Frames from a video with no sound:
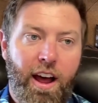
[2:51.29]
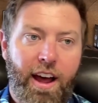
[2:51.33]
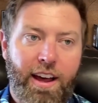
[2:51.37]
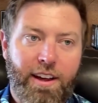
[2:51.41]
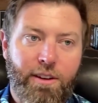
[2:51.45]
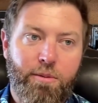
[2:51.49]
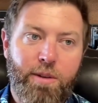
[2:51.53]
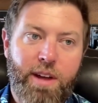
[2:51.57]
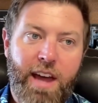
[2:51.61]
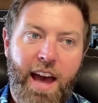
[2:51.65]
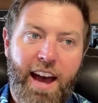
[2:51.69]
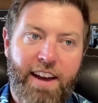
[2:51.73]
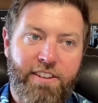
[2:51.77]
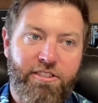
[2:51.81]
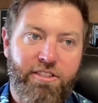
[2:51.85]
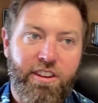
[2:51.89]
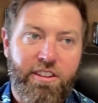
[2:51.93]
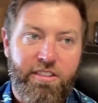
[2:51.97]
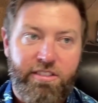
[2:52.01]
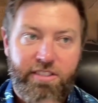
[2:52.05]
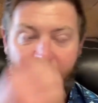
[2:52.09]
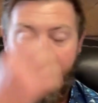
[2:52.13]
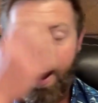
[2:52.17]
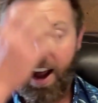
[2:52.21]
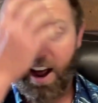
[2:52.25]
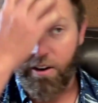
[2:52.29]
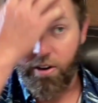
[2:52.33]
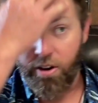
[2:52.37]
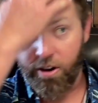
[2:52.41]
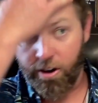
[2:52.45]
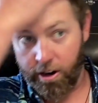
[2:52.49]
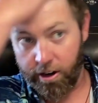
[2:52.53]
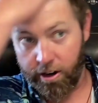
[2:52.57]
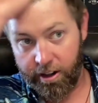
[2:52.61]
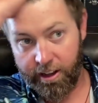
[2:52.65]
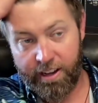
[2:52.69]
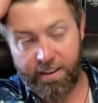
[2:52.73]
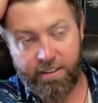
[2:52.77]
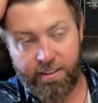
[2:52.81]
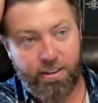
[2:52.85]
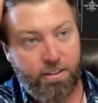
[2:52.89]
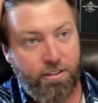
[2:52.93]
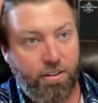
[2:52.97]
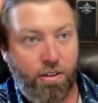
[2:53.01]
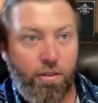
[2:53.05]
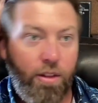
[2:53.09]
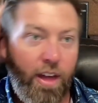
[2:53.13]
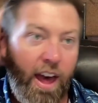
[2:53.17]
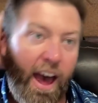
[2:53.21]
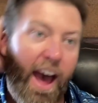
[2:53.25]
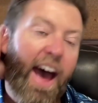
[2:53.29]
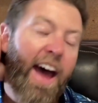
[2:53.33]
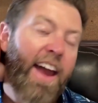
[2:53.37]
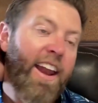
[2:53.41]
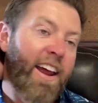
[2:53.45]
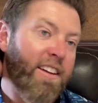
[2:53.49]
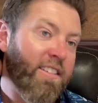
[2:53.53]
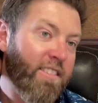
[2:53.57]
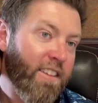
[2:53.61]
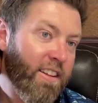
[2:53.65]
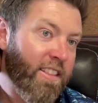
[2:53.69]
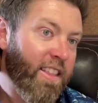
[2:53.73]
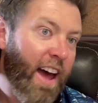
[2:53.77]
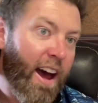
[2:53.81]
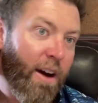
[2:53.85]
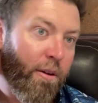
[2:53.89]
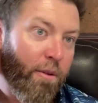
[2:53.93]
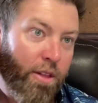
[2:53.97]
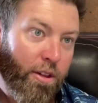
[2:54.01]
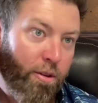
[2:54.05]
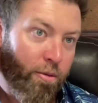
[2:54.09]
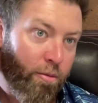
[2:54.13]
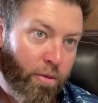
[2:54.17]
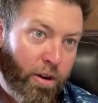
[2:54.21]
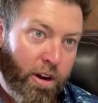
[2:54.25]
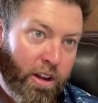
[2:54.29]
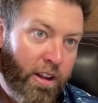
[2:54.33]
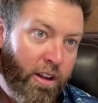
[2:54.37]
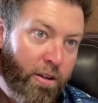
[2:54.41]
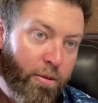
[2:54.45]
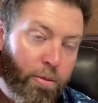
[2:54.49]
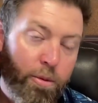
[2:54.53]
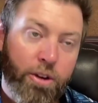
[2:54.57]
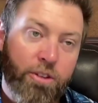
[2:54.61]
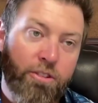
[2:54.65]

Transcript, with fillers: Like we actually set out early to do that and did that with a really